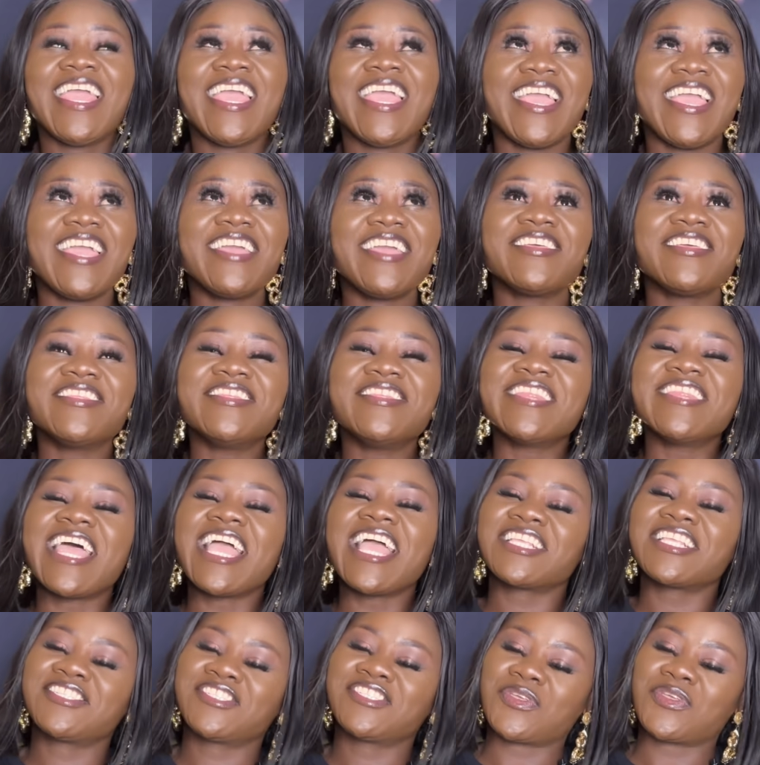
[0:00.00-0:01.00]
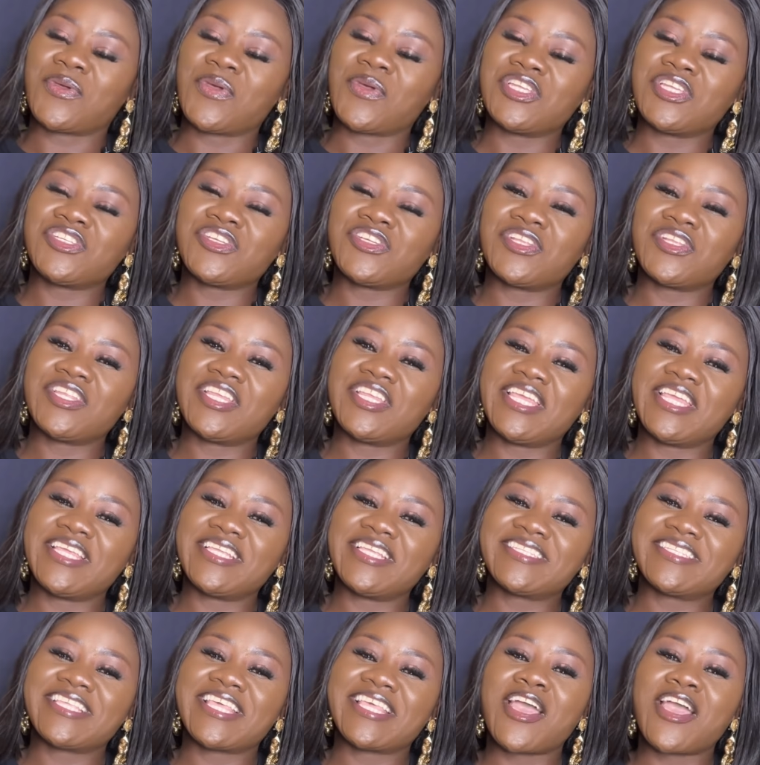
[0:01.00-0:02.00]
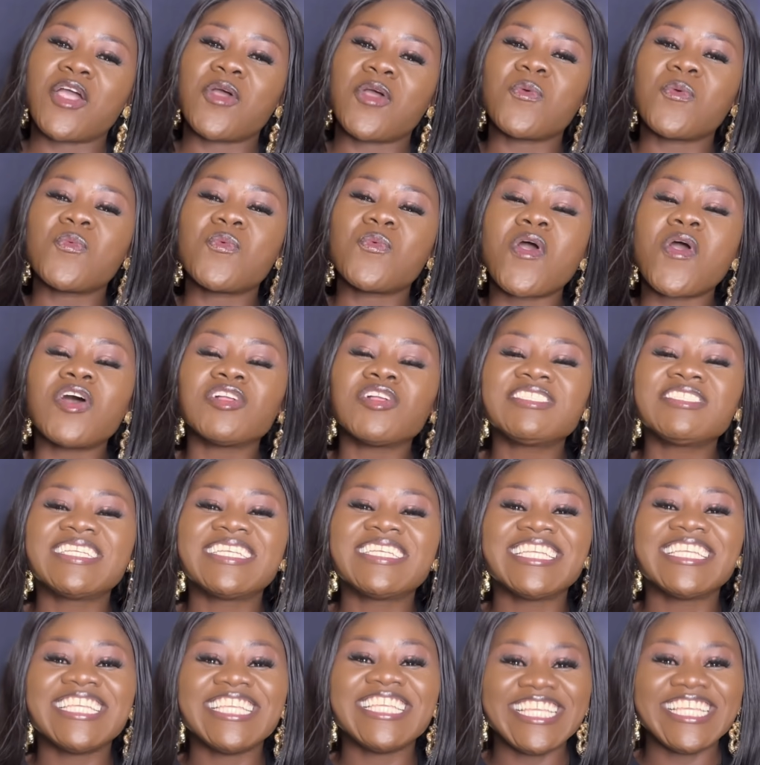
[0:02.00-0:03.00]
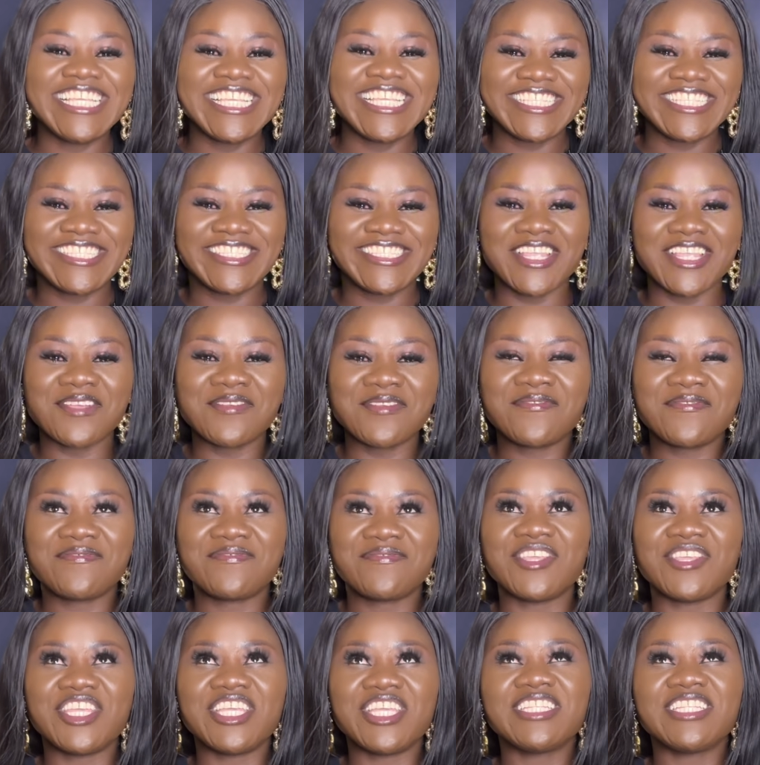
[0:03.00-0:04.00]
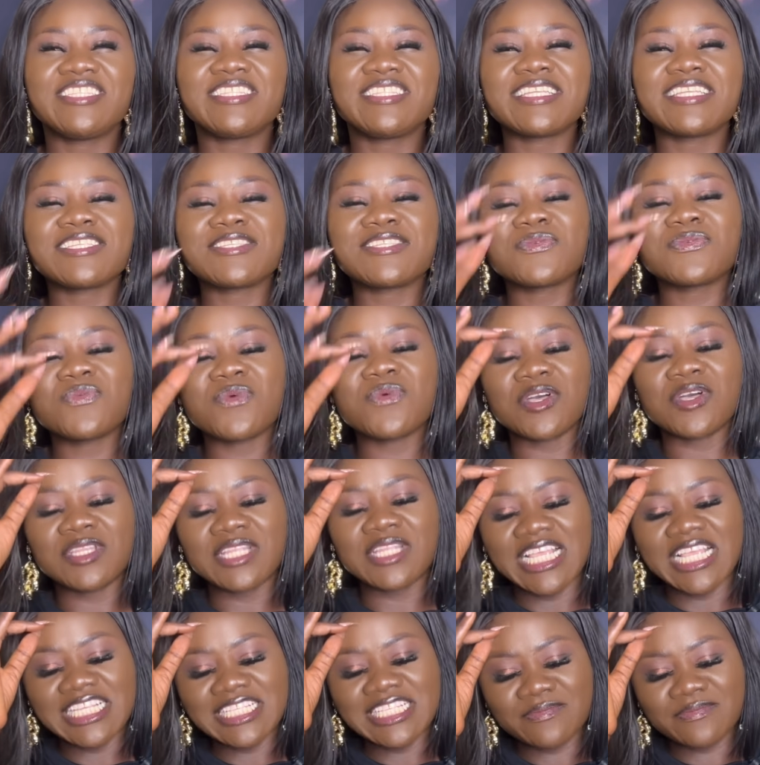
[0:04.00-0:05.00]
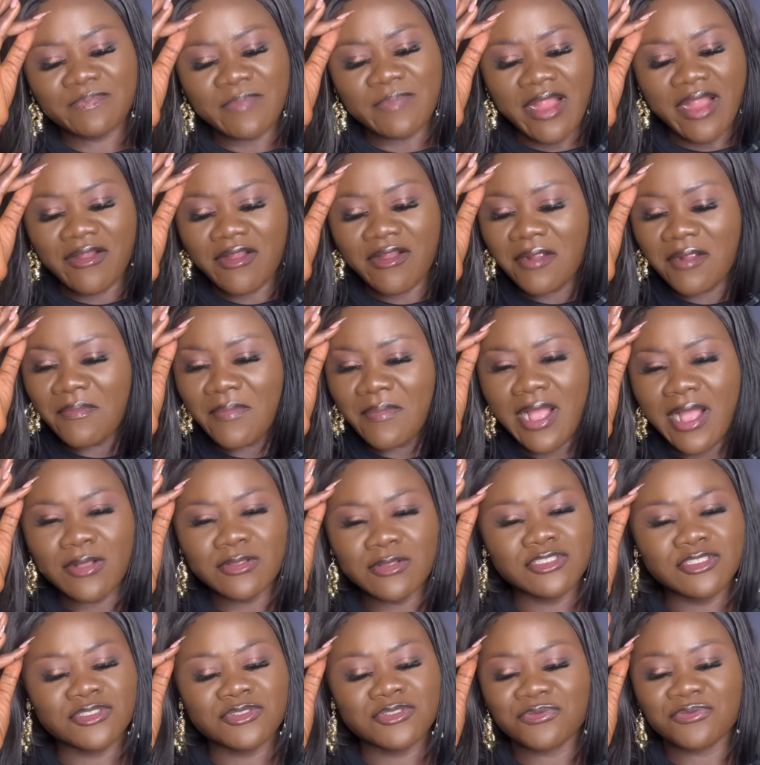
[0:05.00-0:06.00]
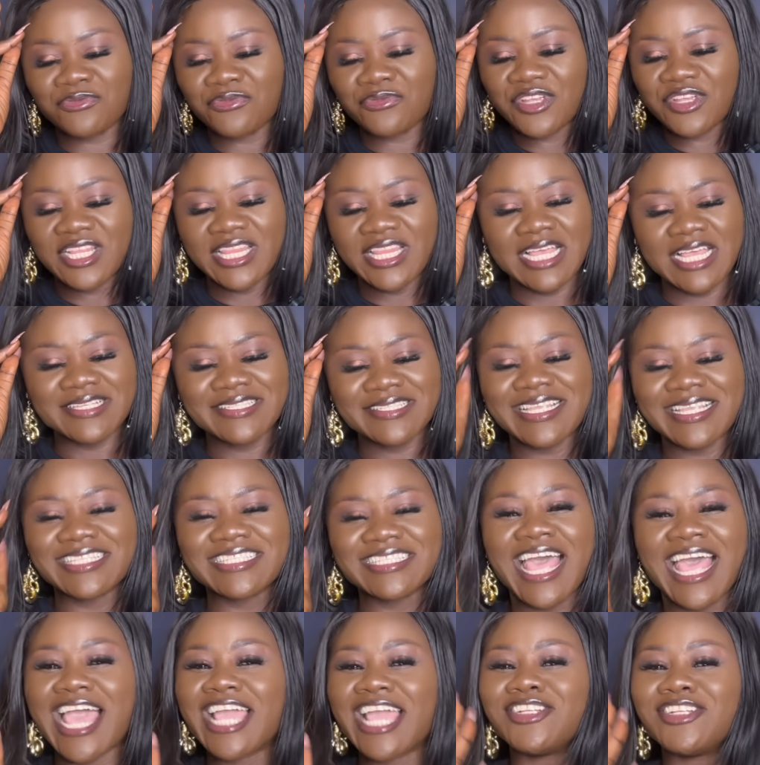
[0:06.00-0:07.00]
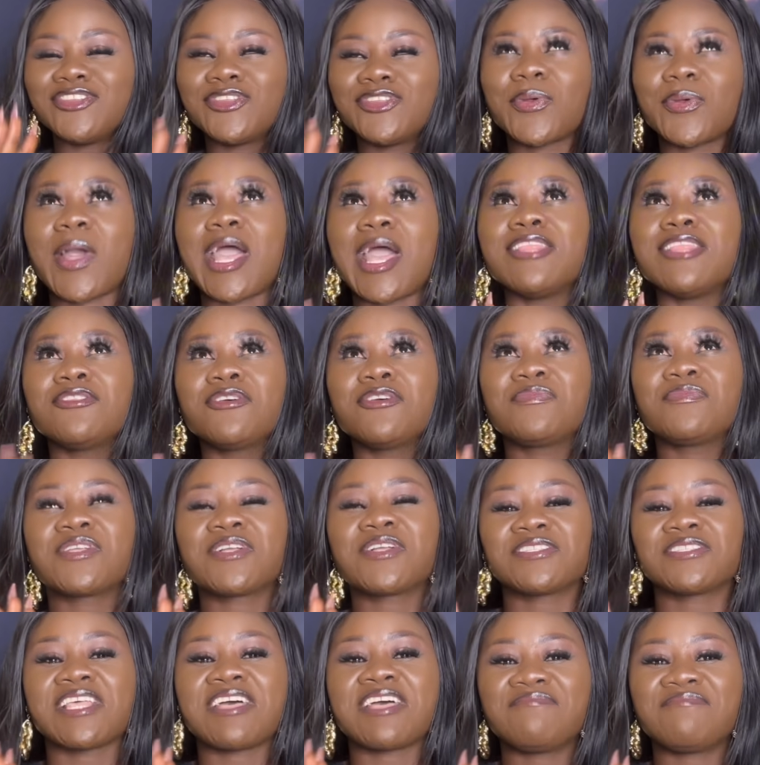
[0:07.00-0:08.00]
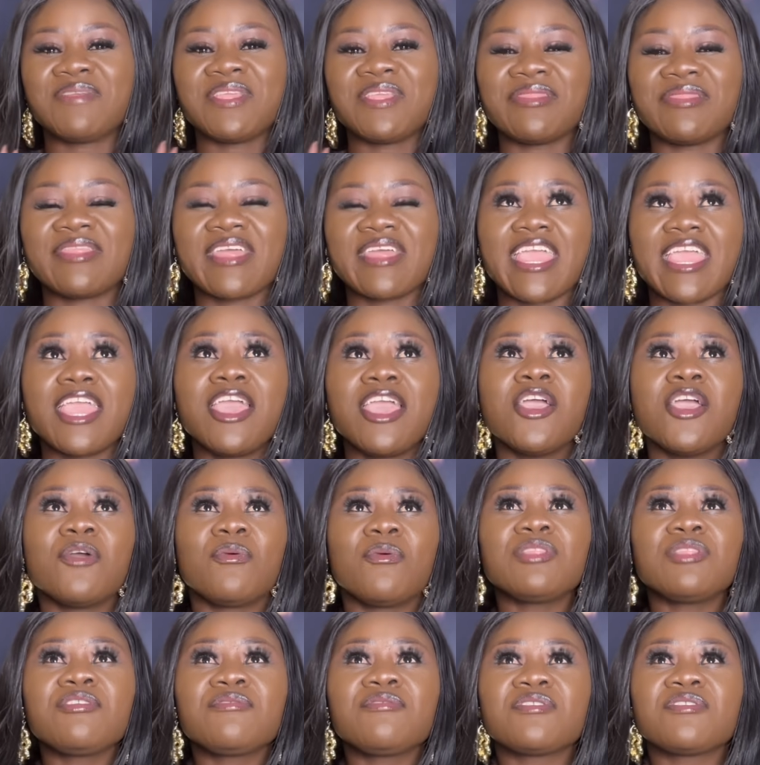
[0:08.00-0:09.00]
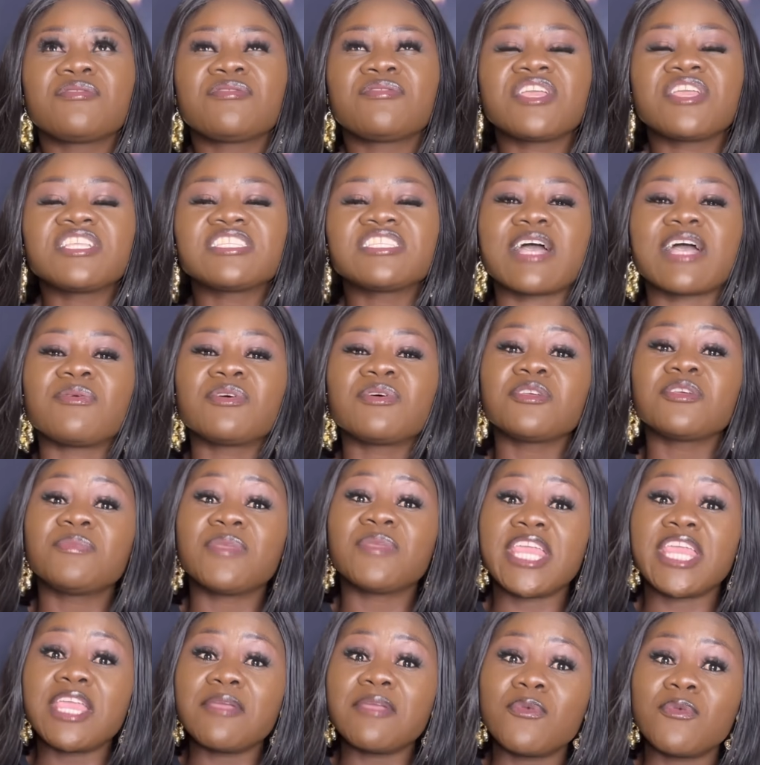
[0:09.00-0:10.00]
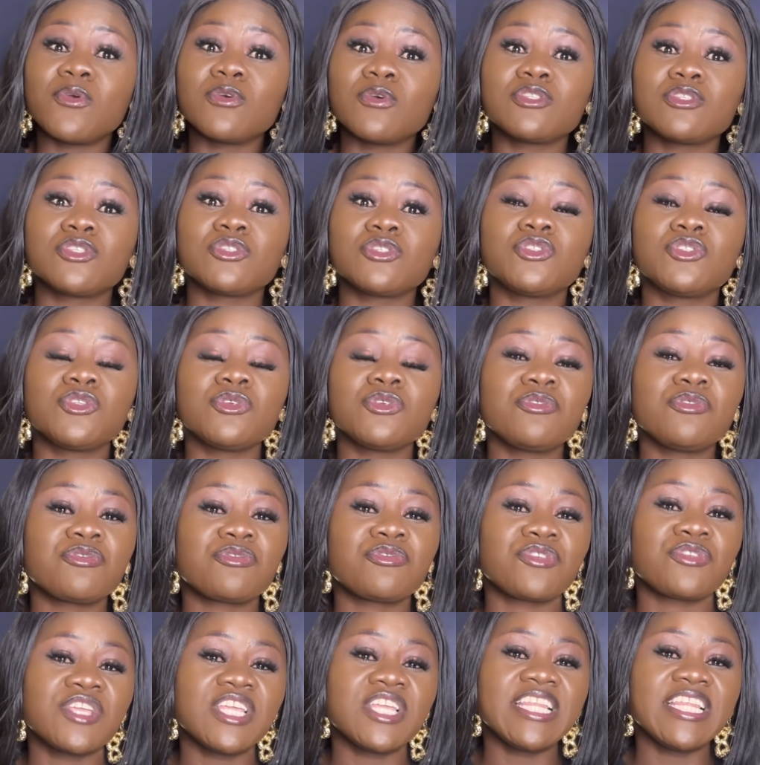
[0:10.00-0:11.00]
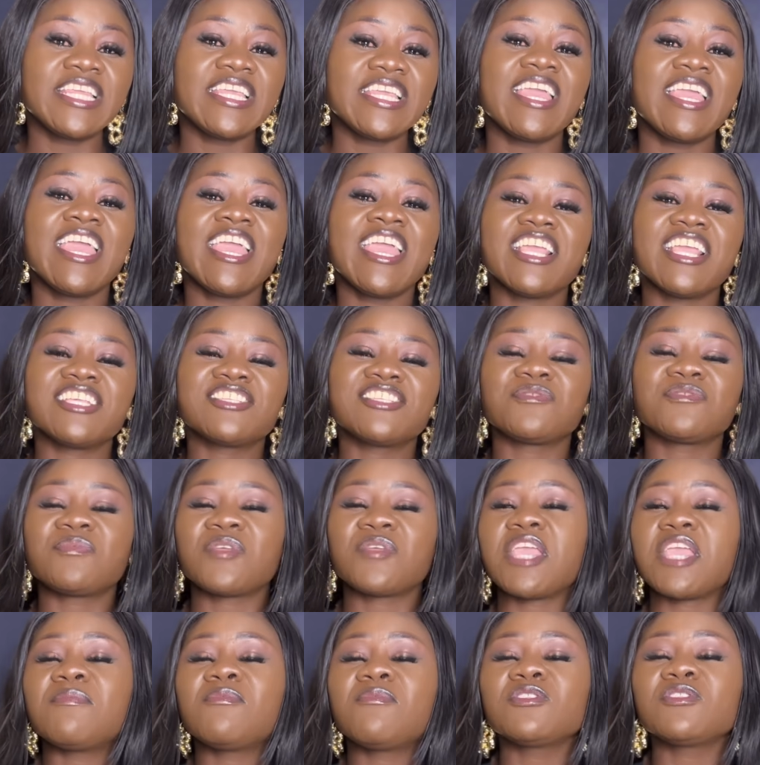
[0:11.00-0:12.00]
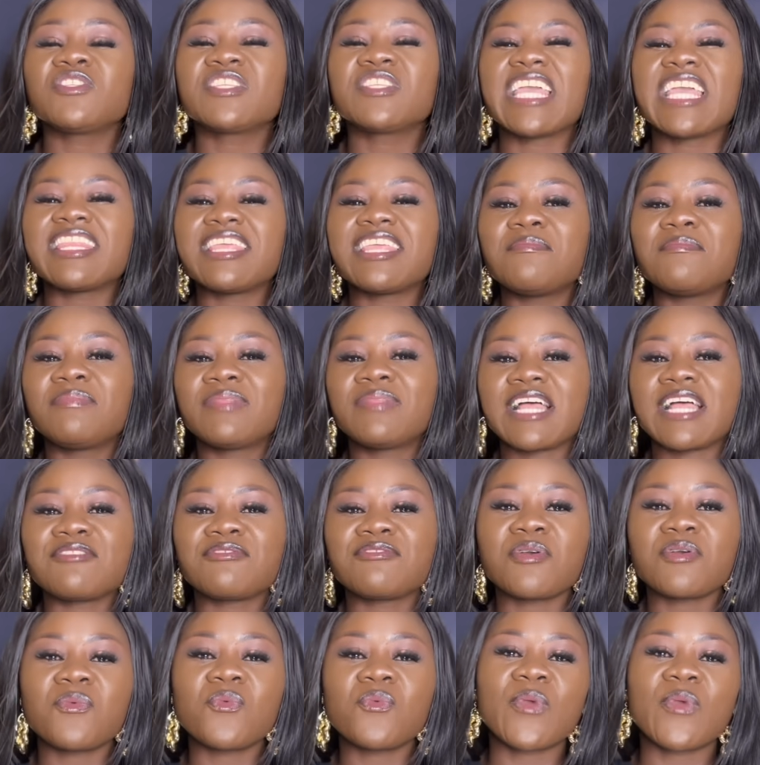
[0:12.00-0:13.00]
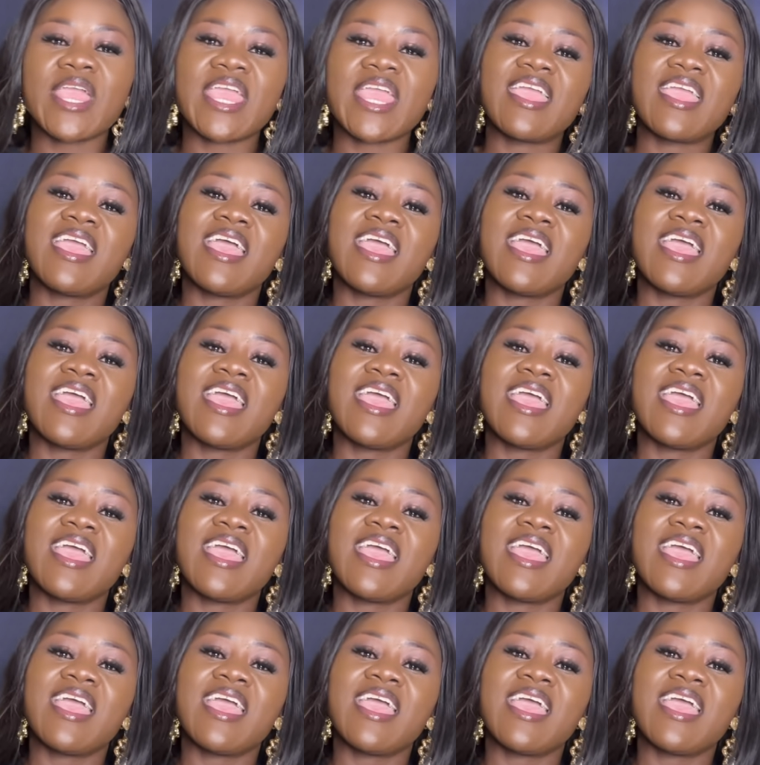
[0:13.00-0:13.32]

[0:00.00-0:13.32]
And the next question is, what is the fee? This one is paramount to freelancers. I know because I've been there. One of the things I want to be able to do freely is to be able to get a platform where